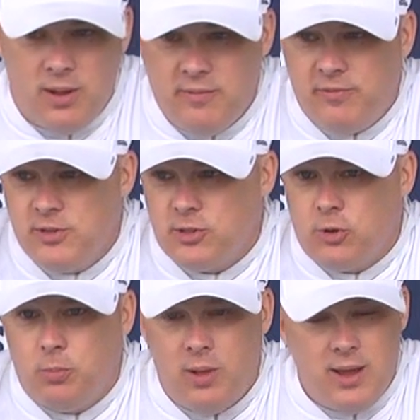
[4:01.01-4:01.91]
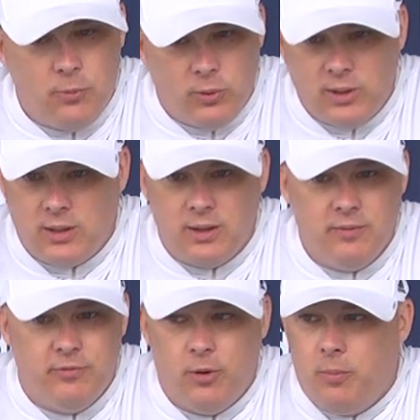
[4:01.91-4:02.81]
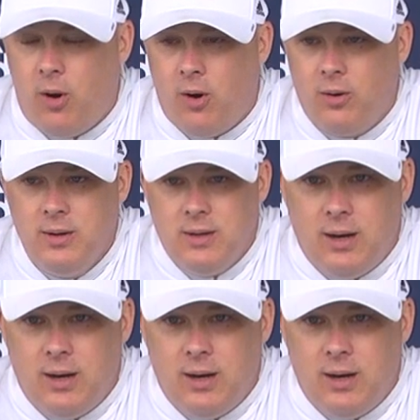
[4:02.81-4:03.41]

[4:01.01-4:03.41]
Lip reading: playing physical, playing really clean football,